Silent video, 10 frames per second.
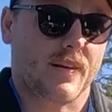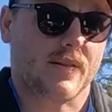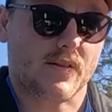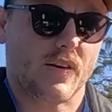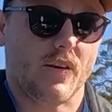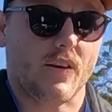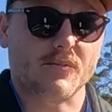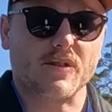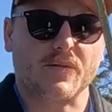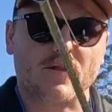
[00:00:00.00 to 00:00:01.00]
And so
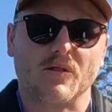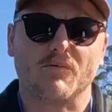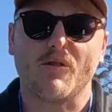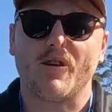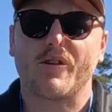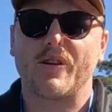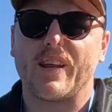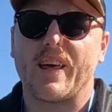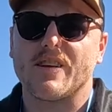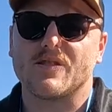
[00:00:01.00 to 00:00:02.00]
I'm just fishing right on
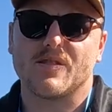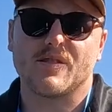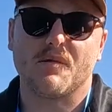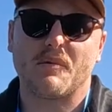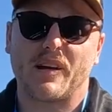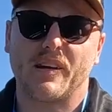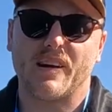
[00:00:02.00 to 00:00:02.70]
the edge of the sandbank,